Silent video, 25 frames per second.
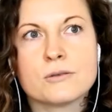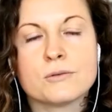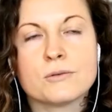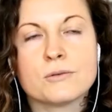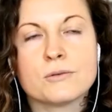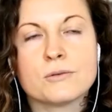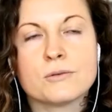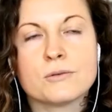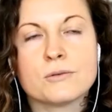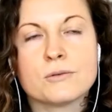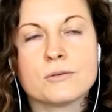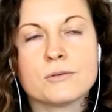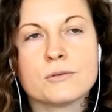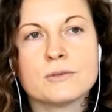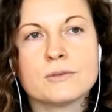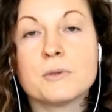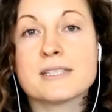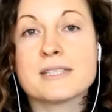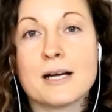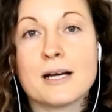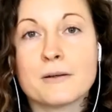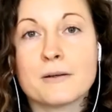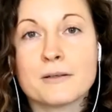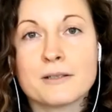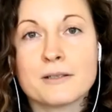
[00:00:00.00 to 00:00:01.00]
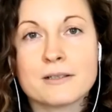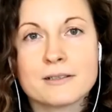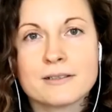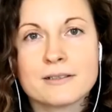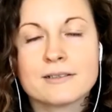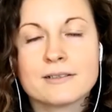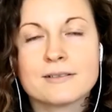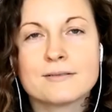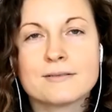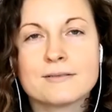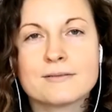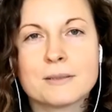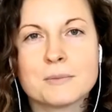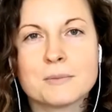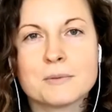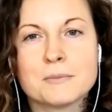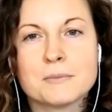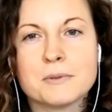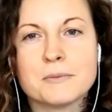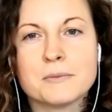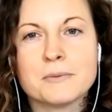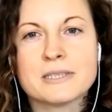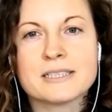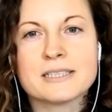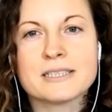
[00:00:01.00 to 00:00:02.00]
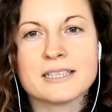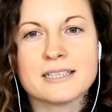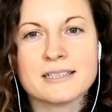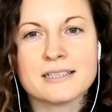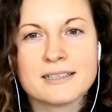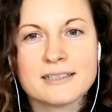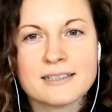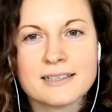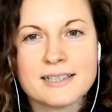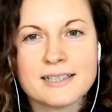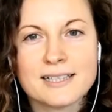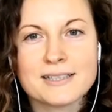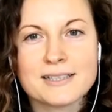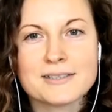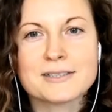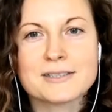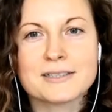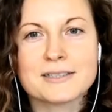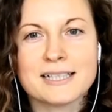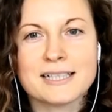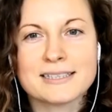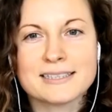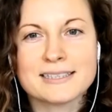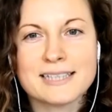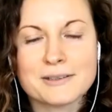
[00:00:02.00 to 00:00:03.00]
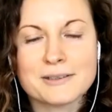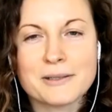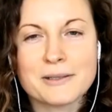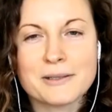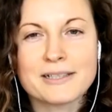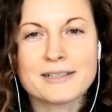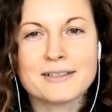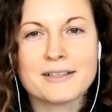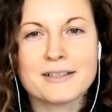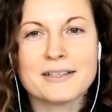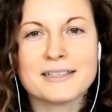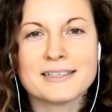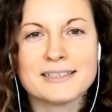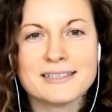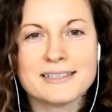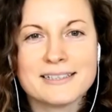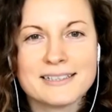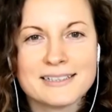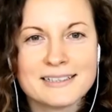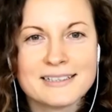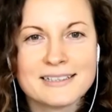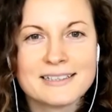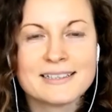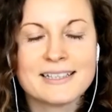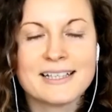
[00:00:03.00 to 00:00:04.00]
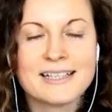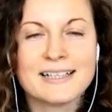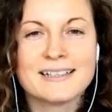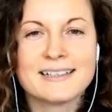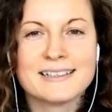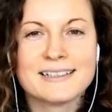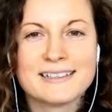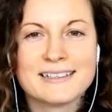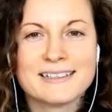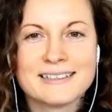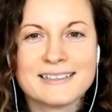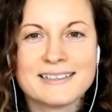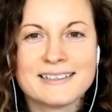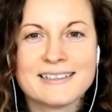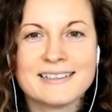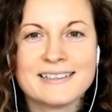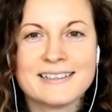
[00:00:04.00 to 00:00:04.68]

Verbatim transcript: to the Women's Hour from the BBC. I used to like that quite a lot. Yeah.